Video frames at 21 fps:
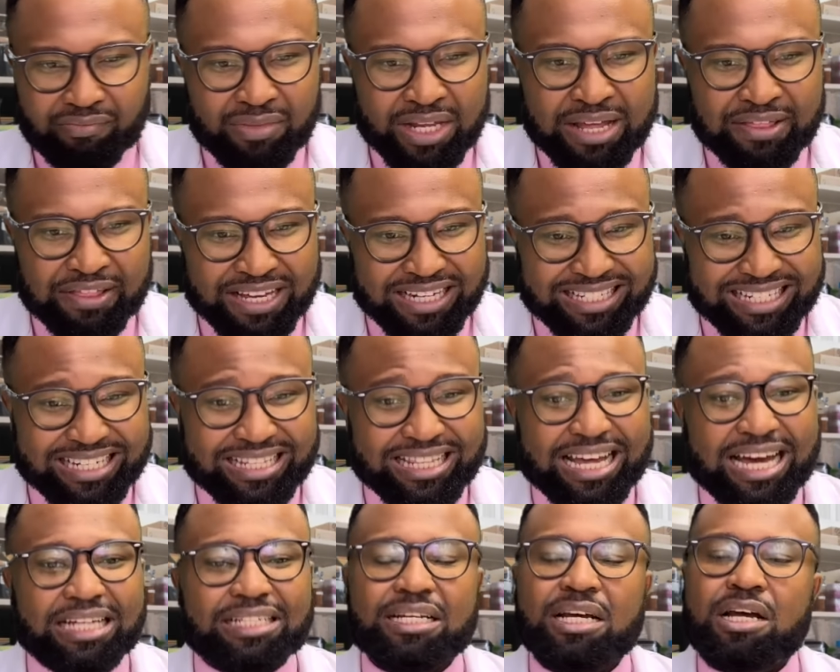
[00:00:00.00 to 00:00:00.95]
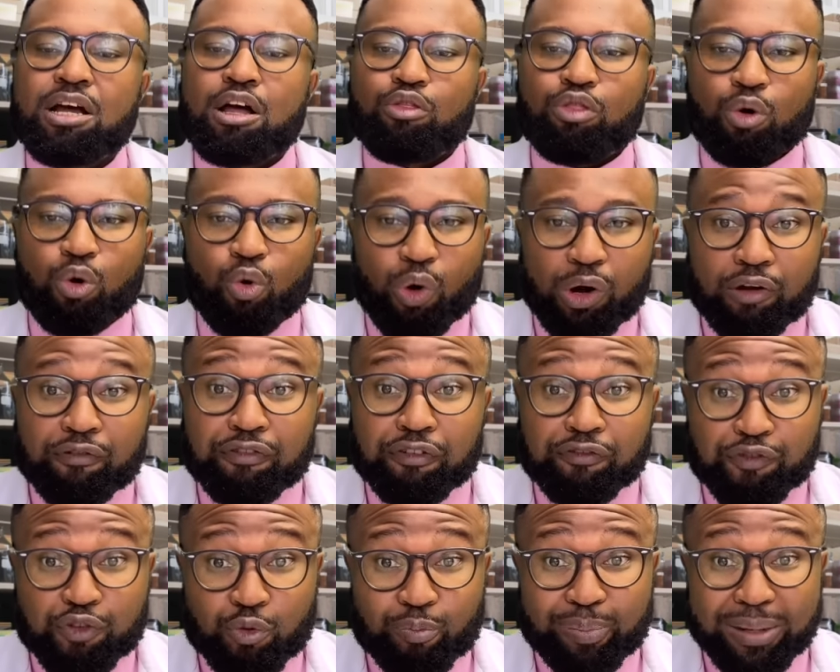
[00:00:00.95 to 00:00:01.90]
They did that. They were one of the
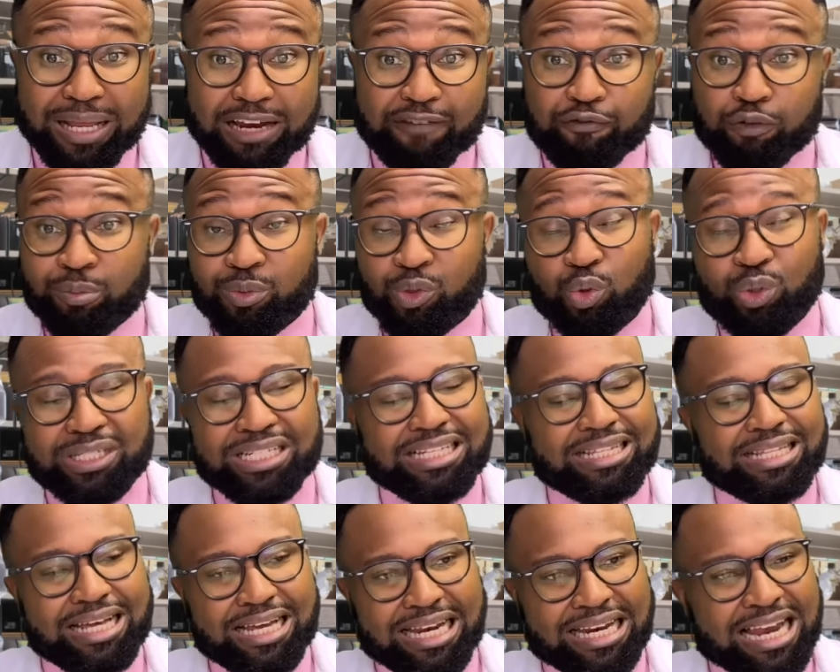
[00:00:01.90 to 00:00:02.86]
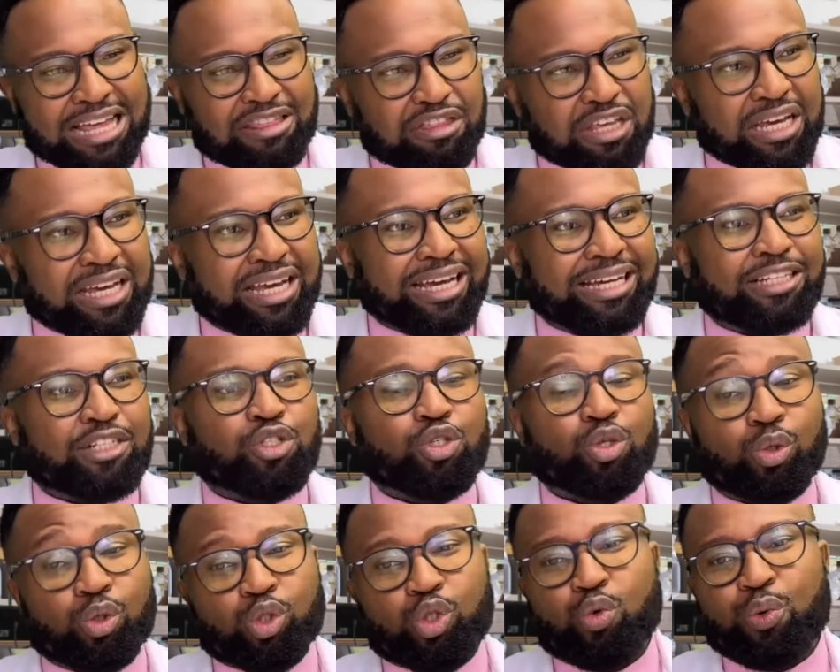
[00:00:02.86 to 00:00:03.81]
few platforms who did that. And I think in
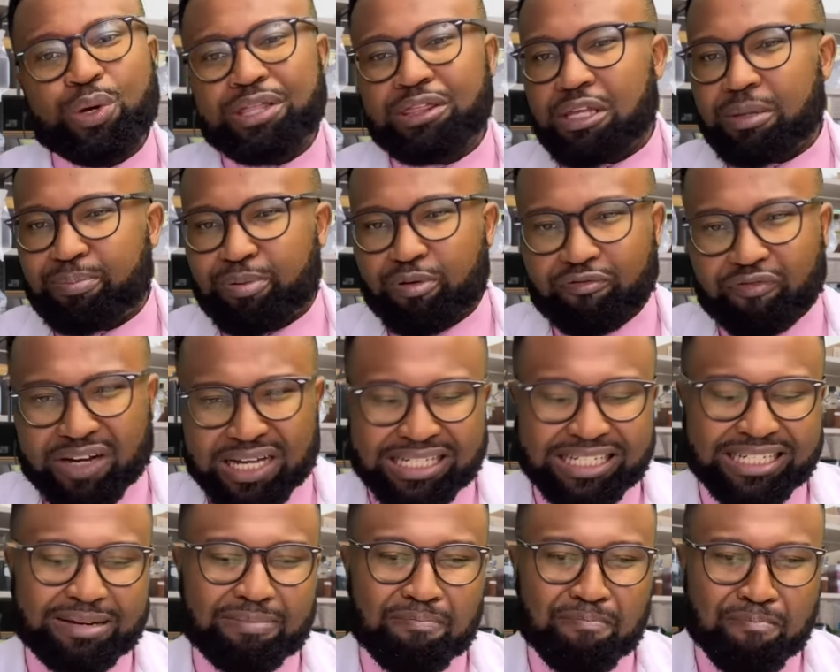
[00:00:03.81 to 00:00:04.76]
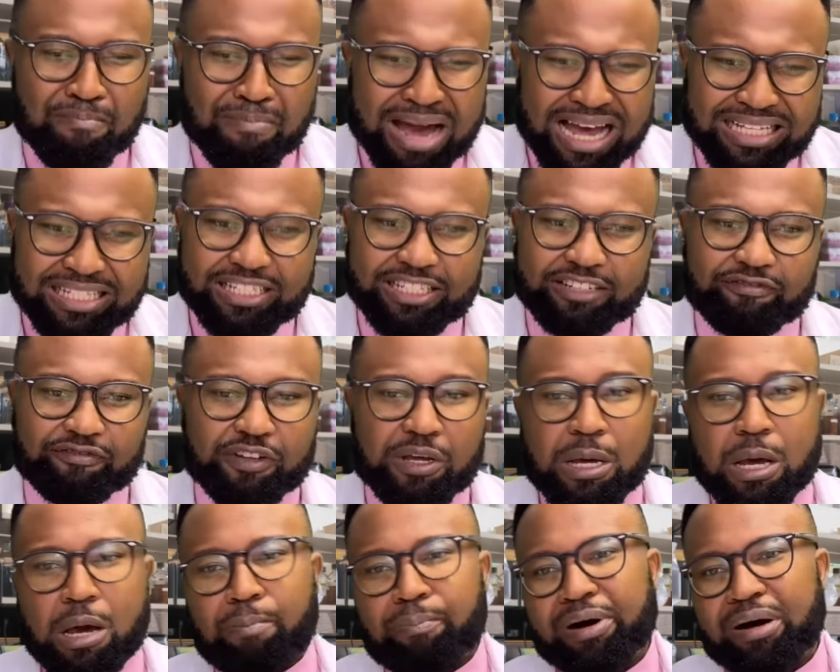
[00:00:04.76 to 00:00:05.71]
so doing, they provided a massive
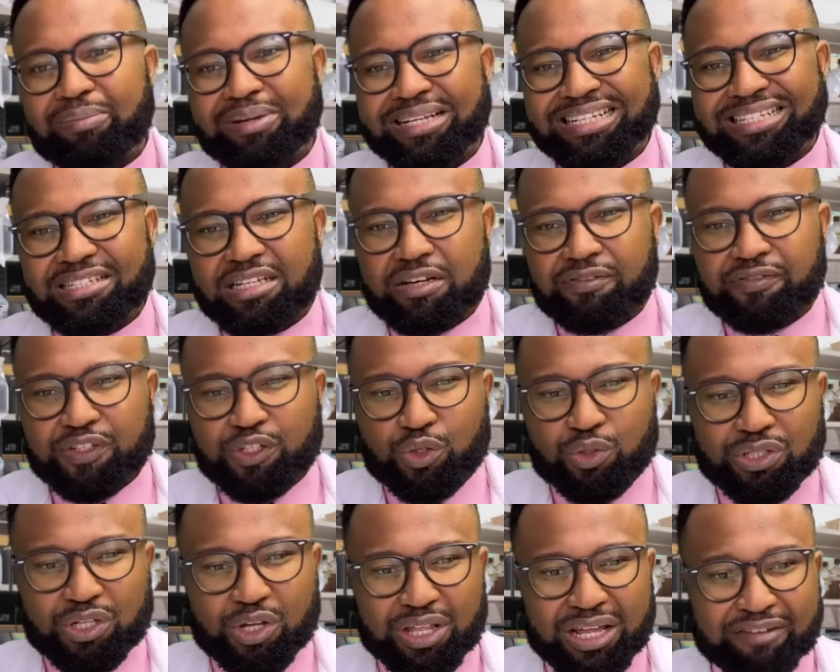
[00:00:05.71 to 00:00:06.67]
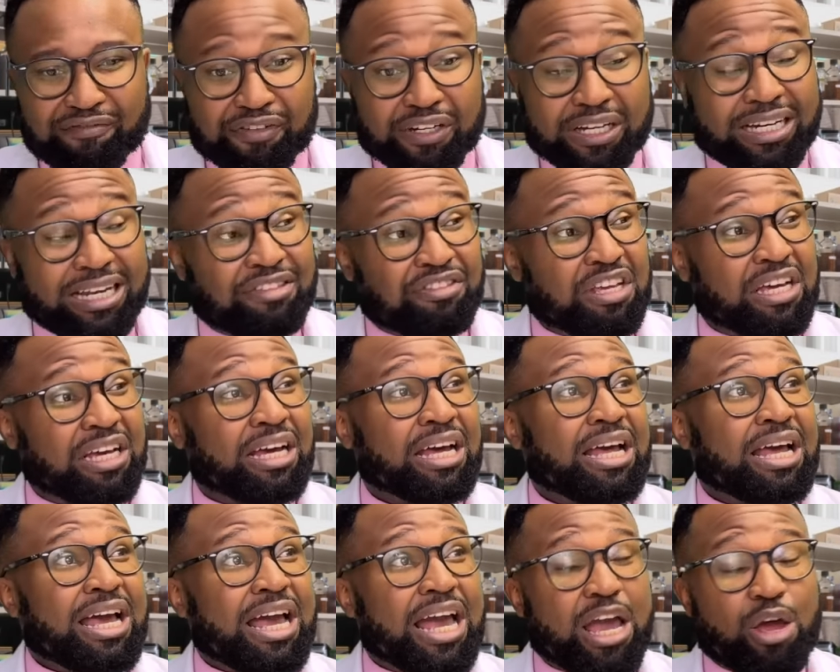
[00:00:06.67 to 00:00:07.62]
public service to South Africa. And I think
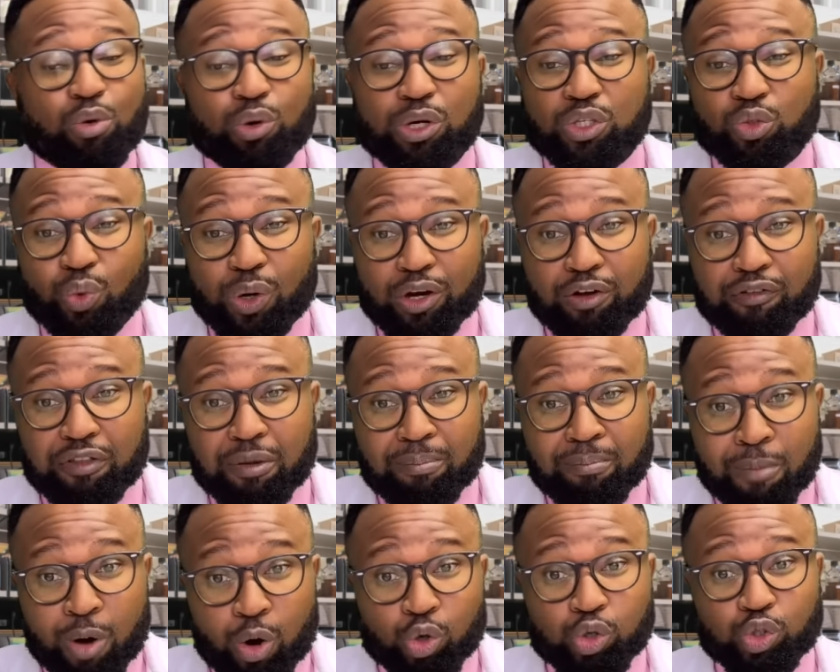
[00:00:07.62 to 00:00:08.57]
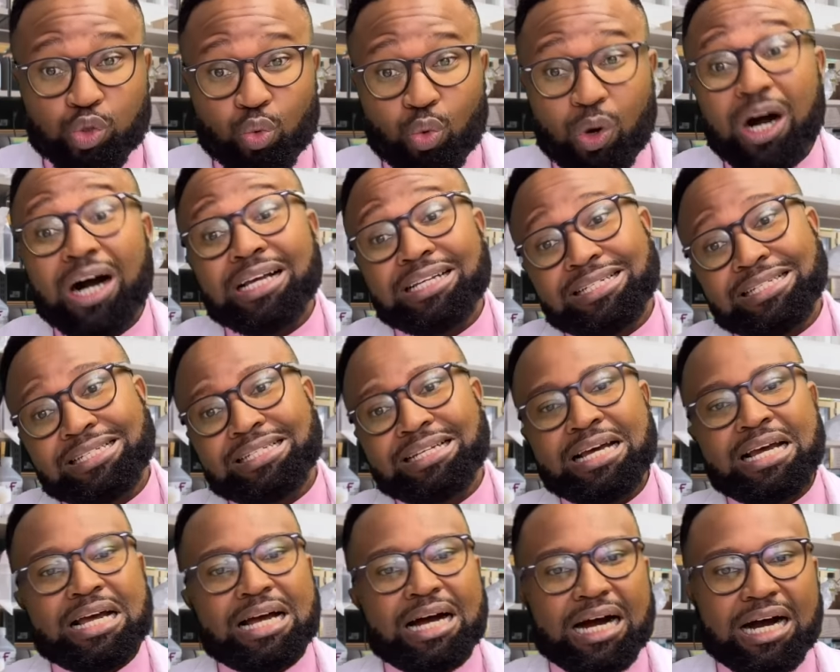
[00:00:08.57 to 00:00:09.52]
it was one of the most watched
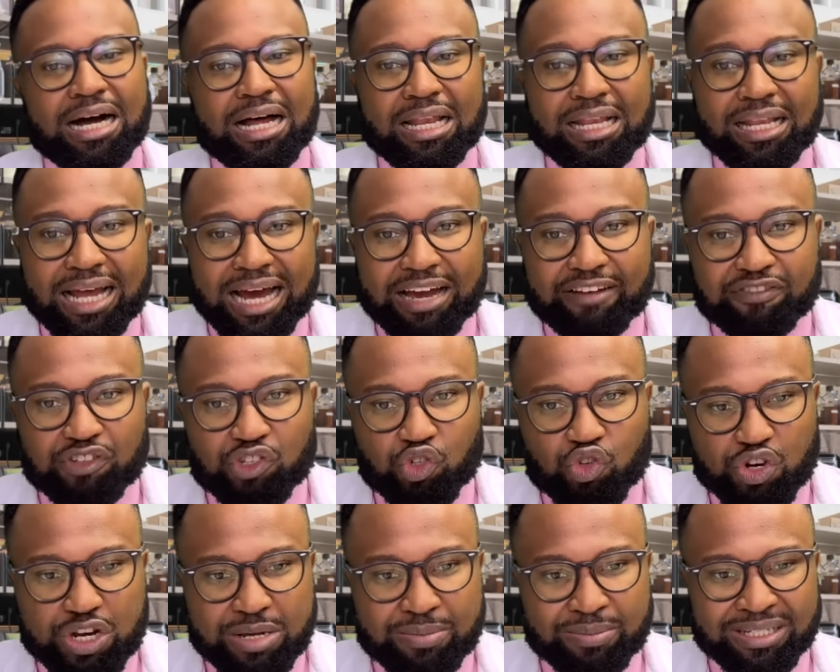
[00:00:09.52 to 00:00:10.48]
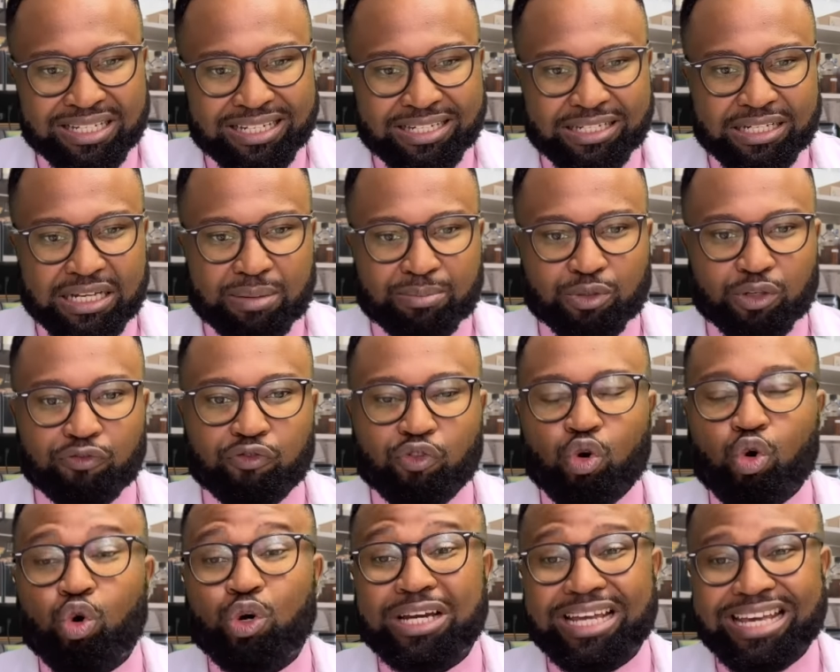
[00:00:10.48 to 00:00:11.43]
live streams in terms of
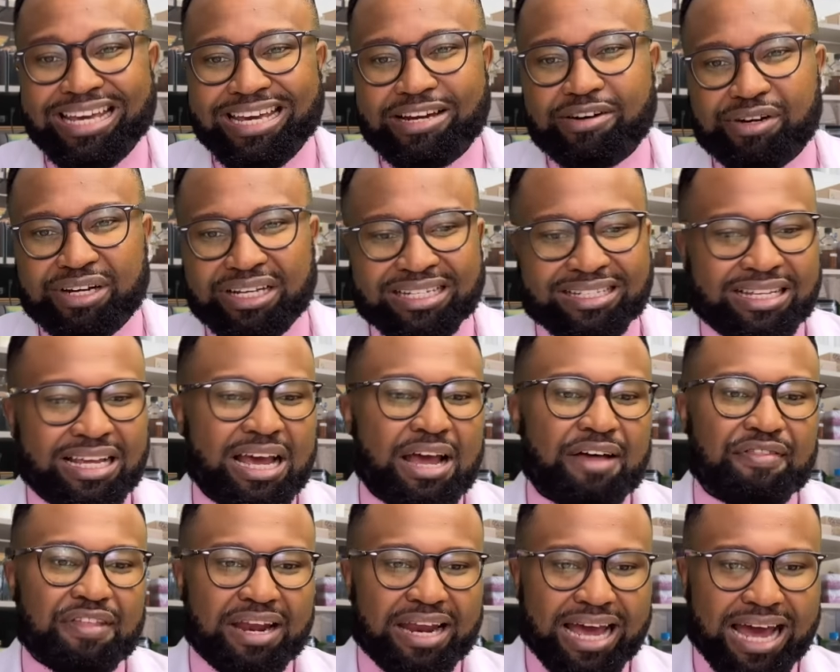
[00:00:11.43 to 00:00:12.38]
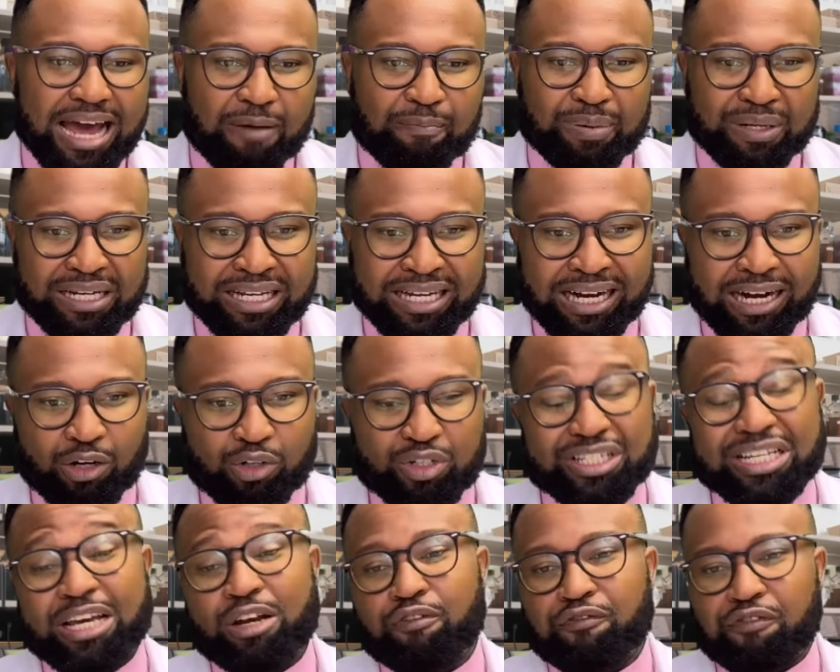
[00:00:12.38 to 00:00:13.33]
court hearings that are happening
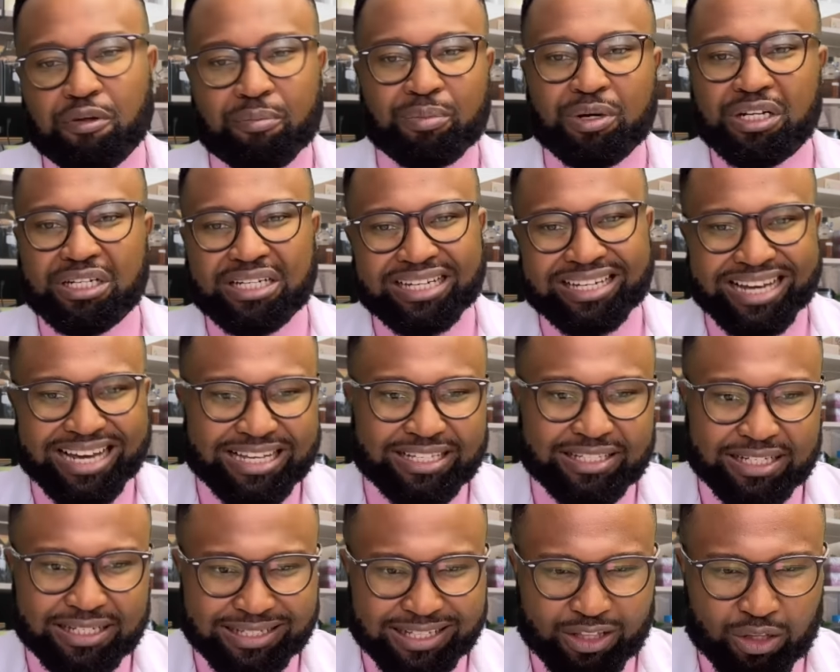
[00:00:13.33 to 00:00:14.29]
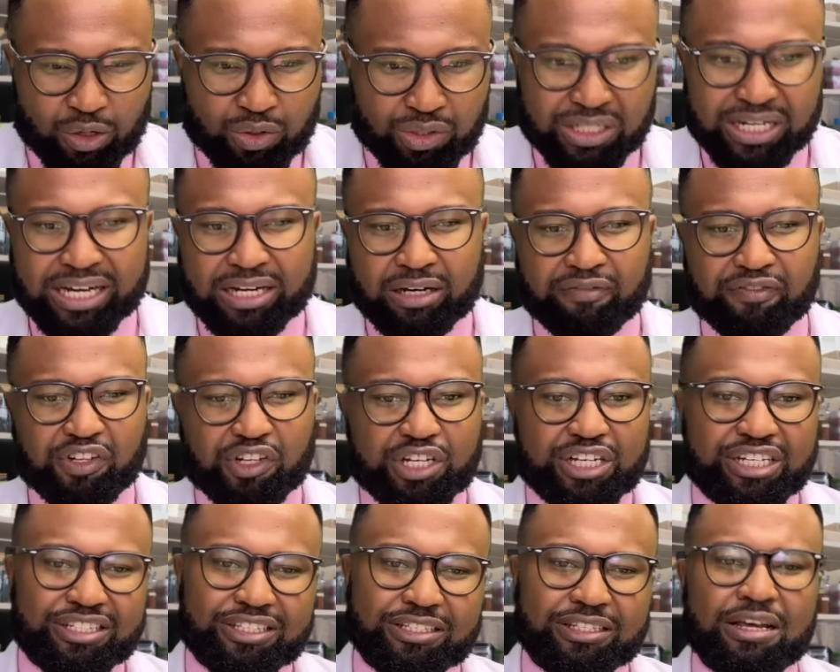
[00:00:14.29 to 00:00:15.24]
outside of the murder cases and those kind of
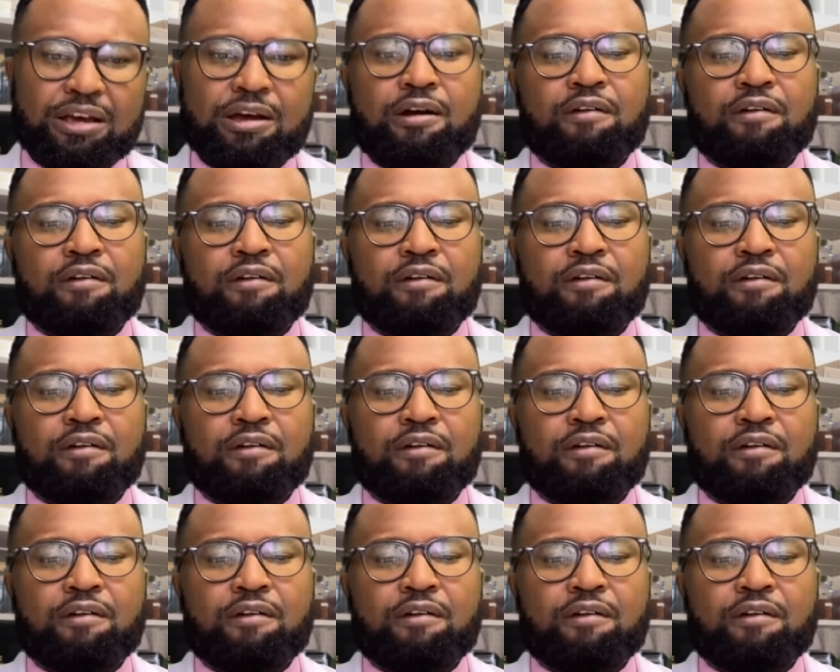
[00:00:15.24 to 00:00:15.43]
cases.